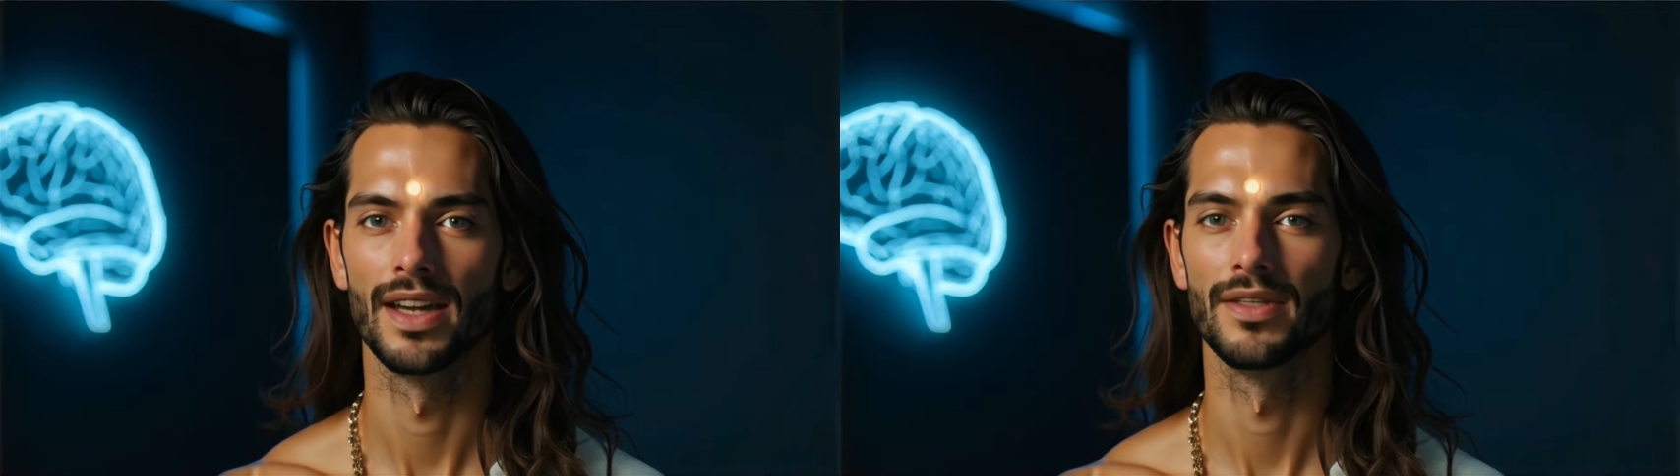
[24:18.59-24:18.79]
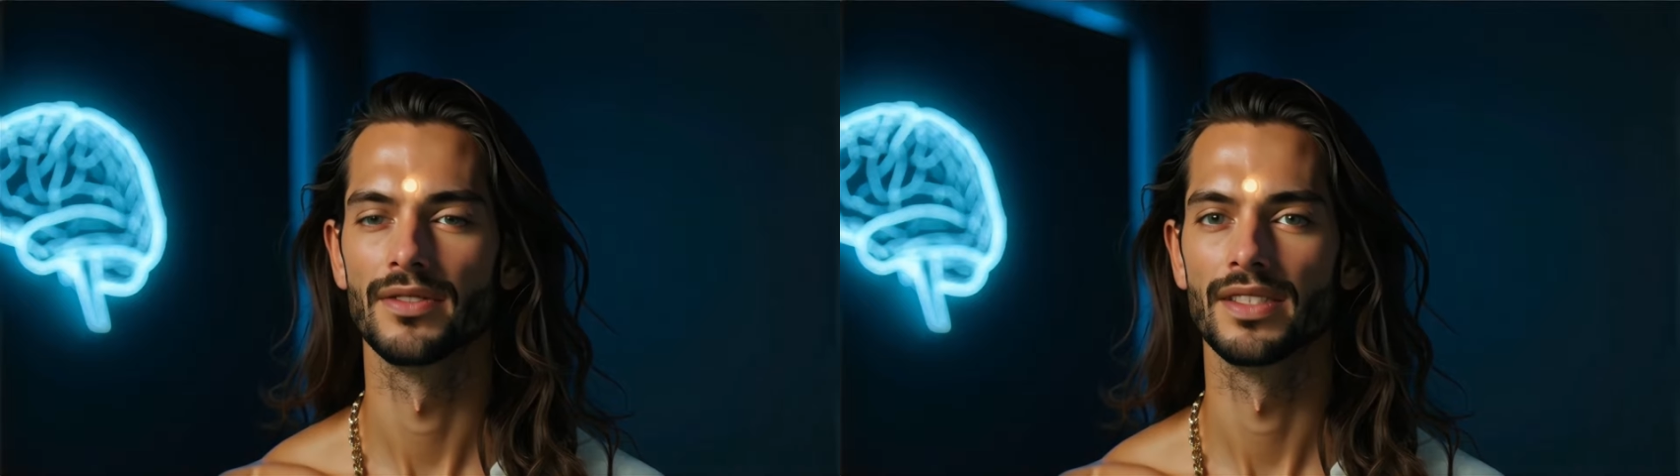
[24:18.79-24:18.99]

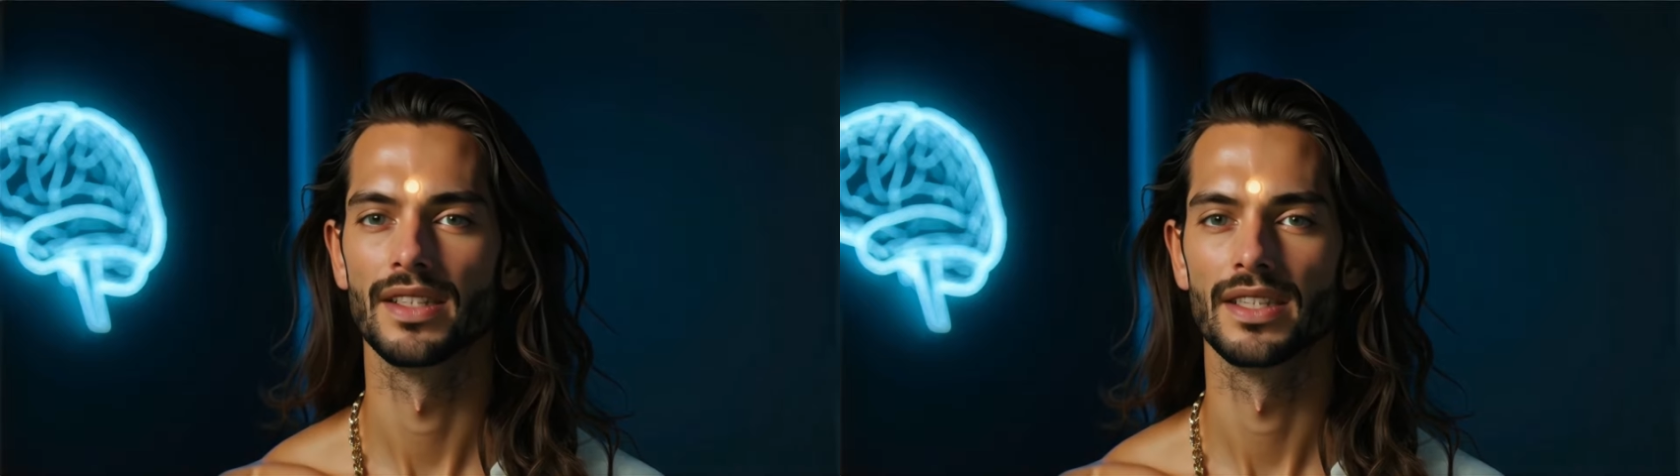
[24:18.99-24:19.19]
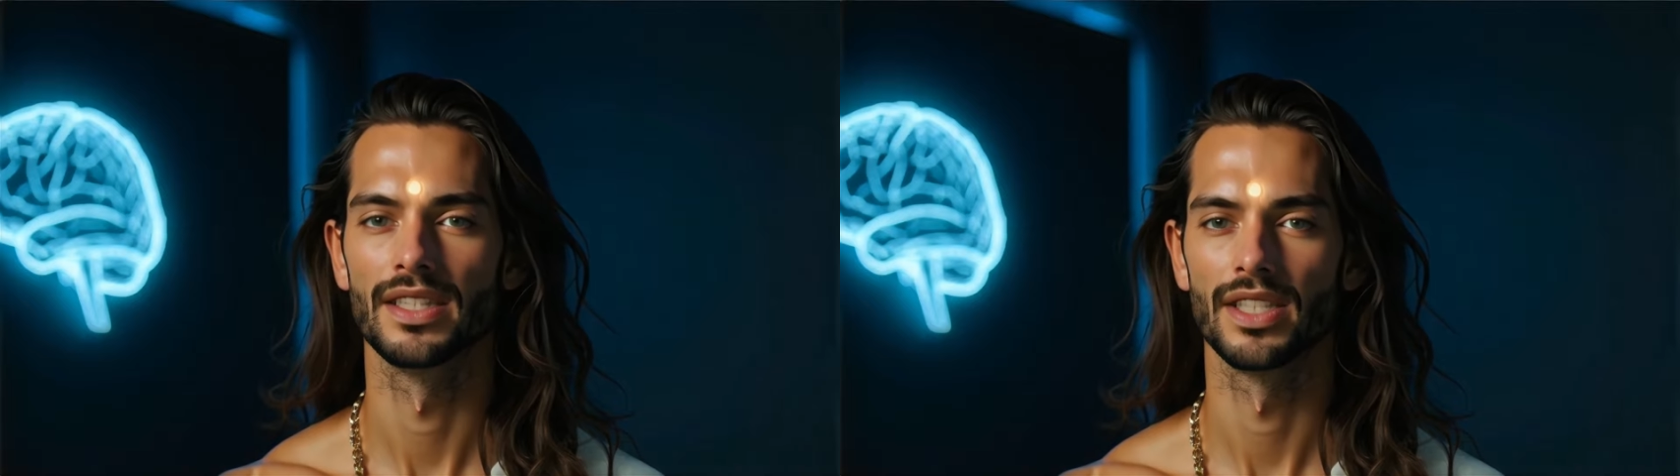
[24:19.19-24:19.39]
and
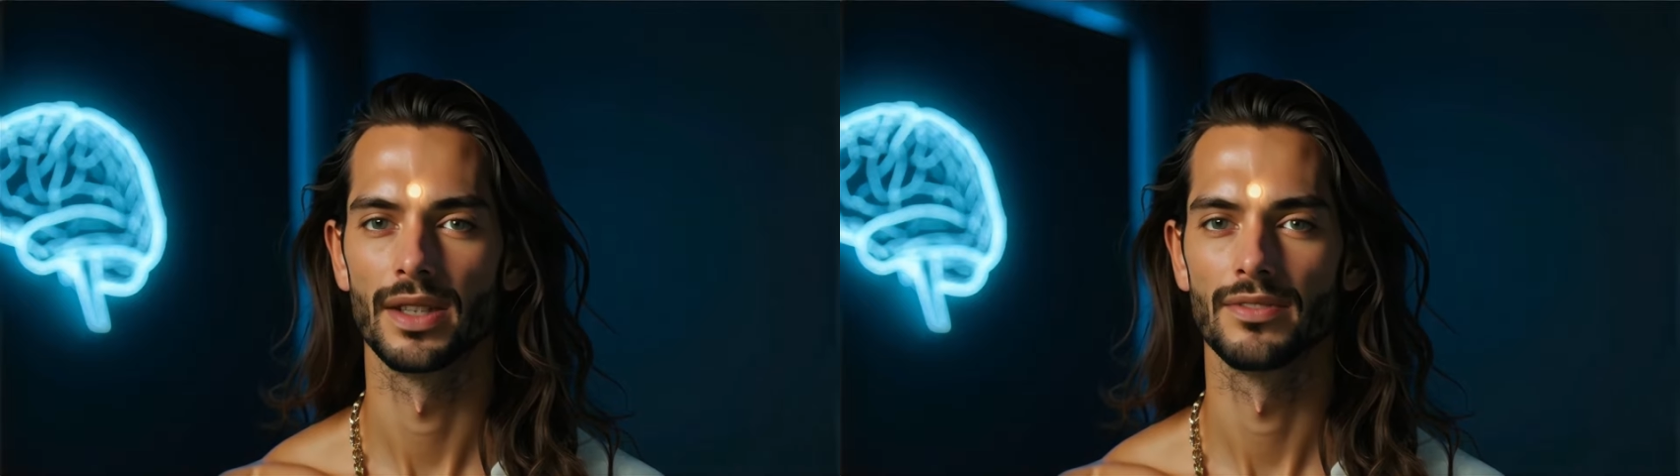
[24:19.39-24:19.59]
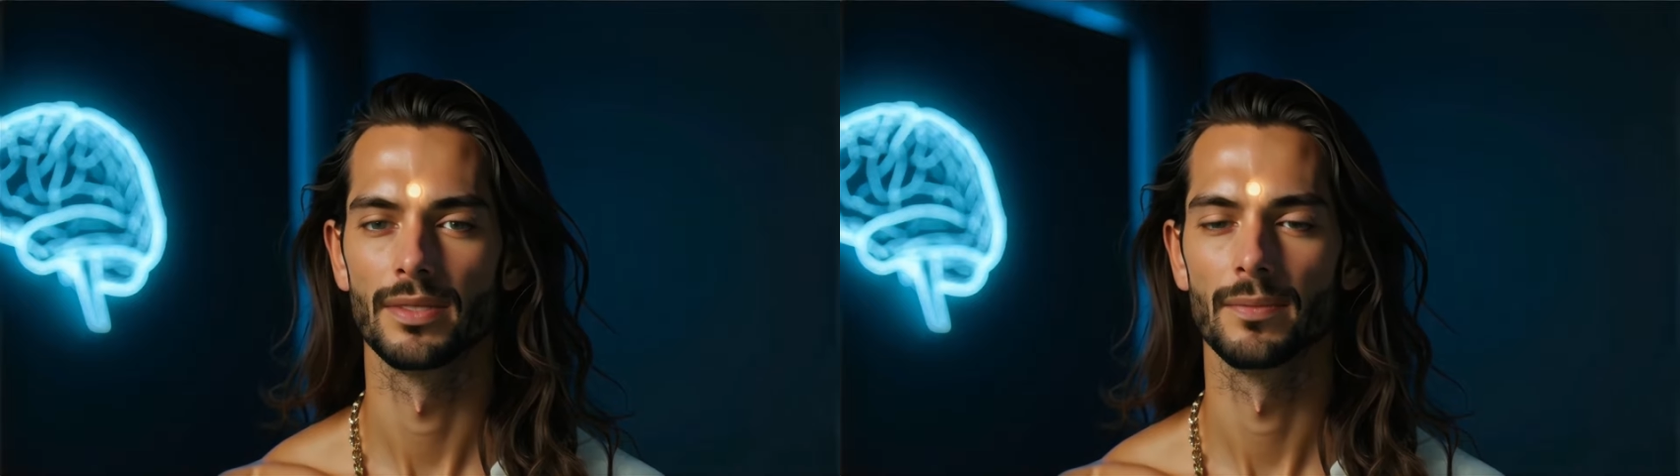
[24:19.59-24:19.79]
physically
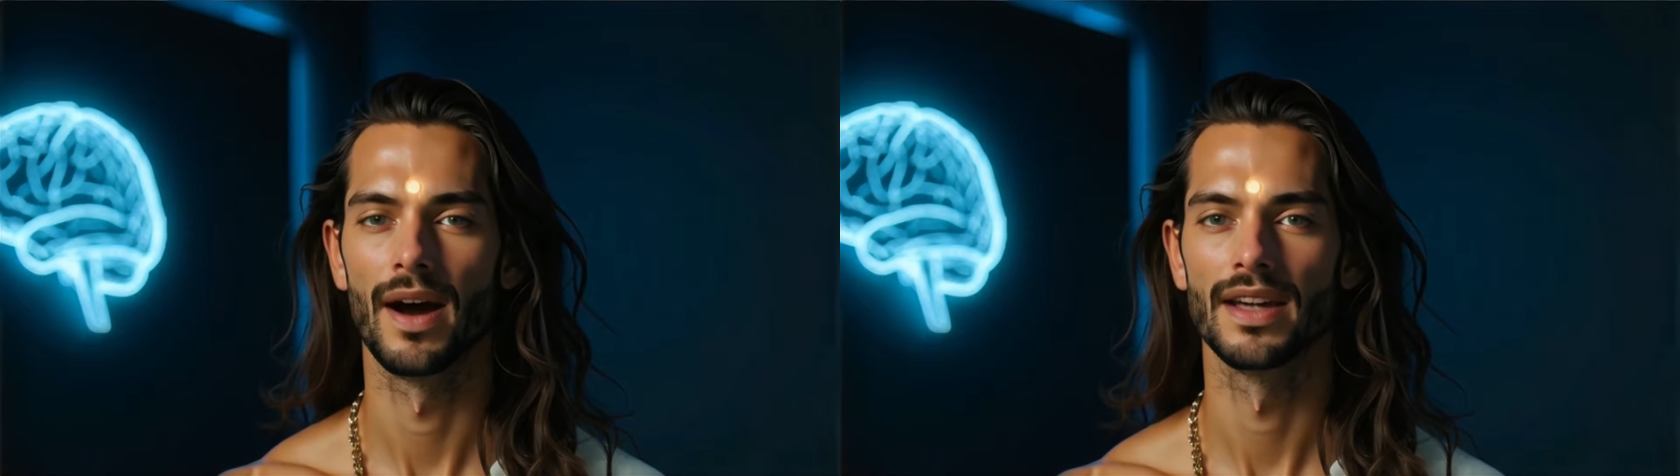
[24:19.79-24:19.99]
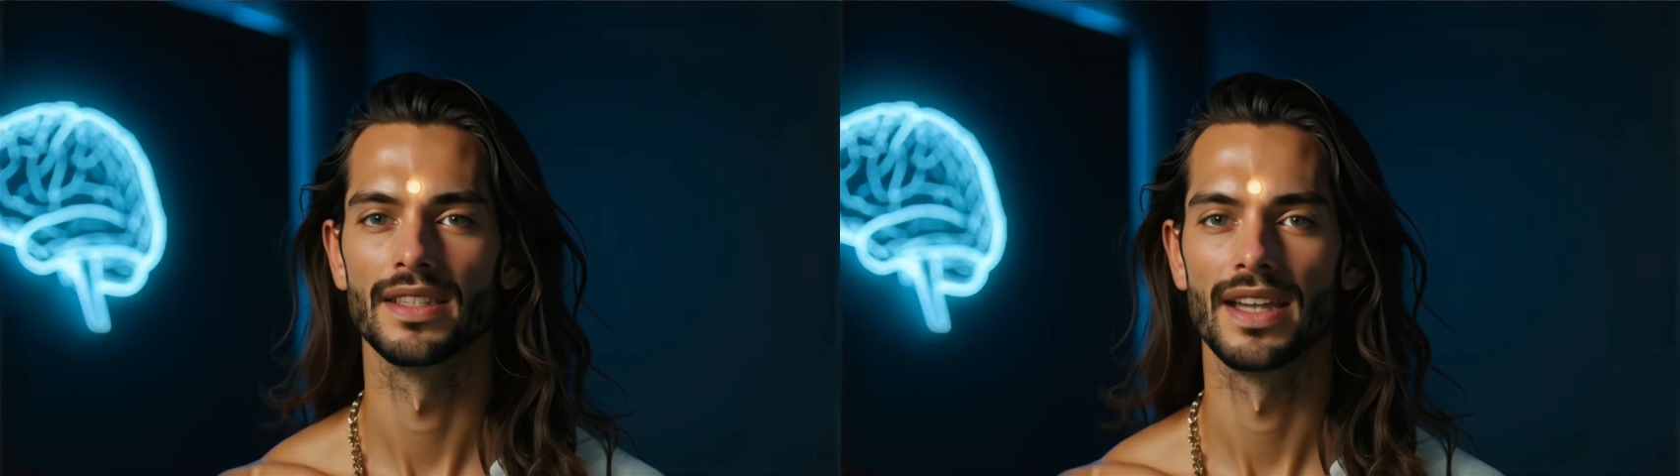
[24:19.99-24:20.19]
shifts your
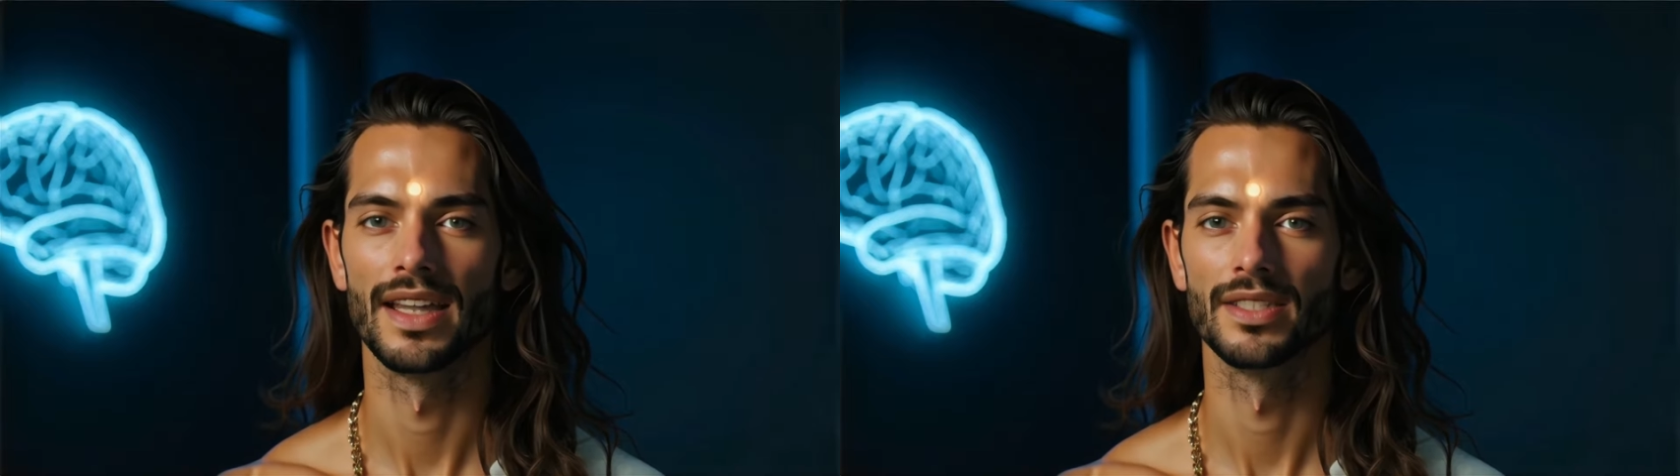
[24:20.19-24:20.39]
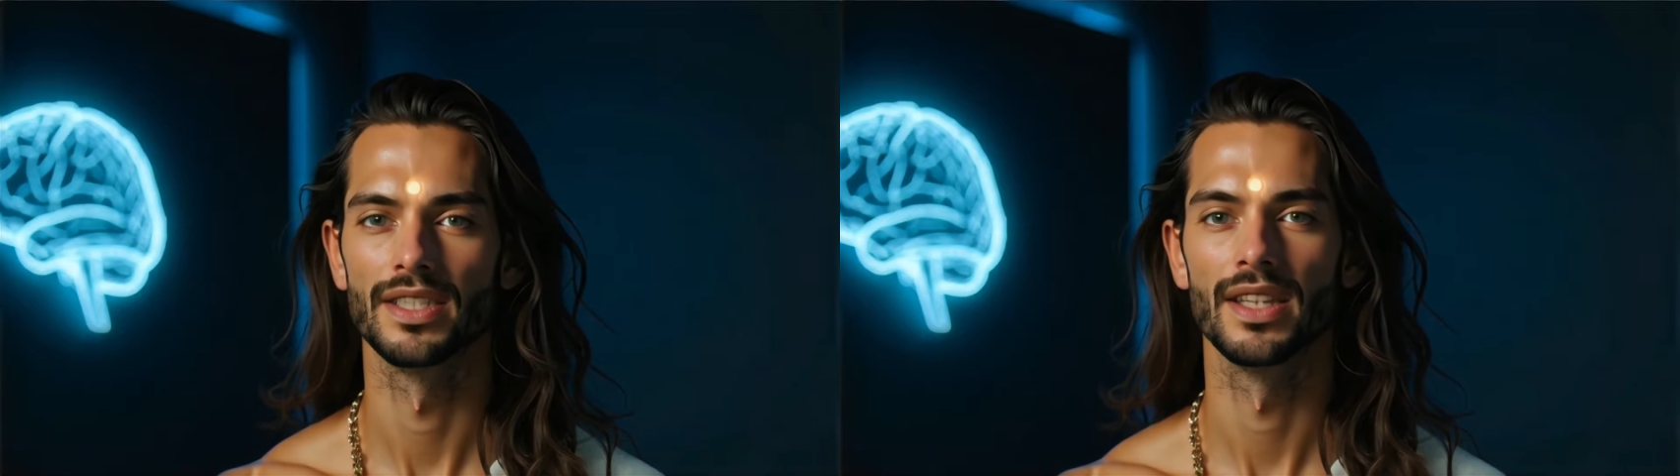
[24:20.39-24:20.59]
body's
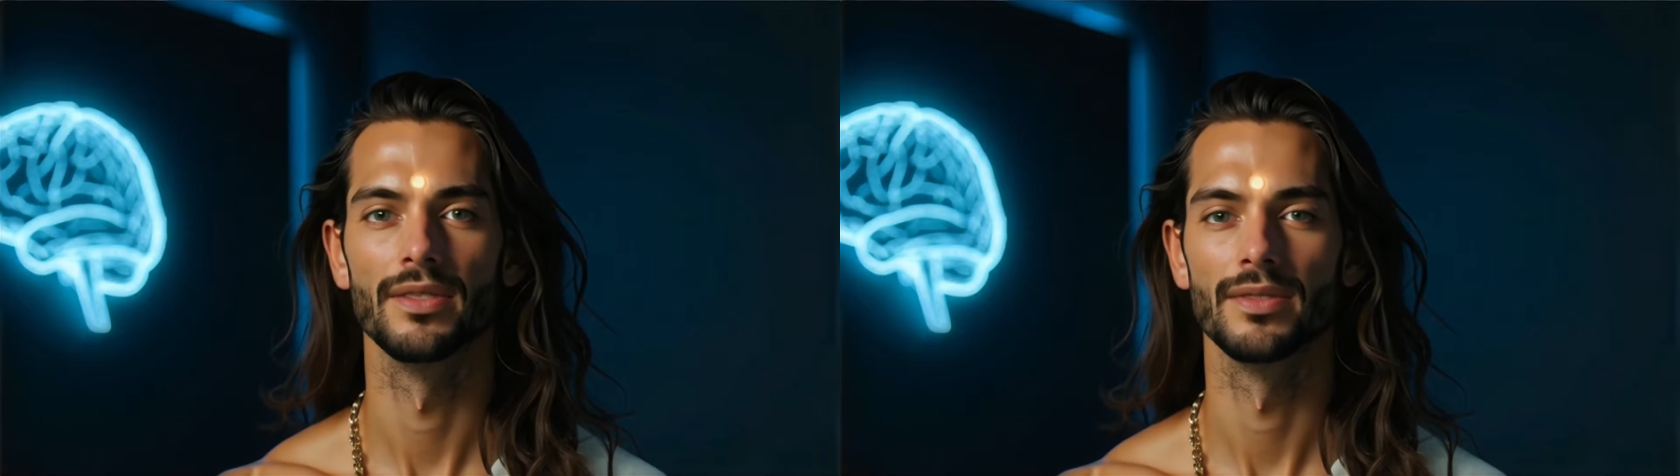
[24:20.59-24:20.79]
energy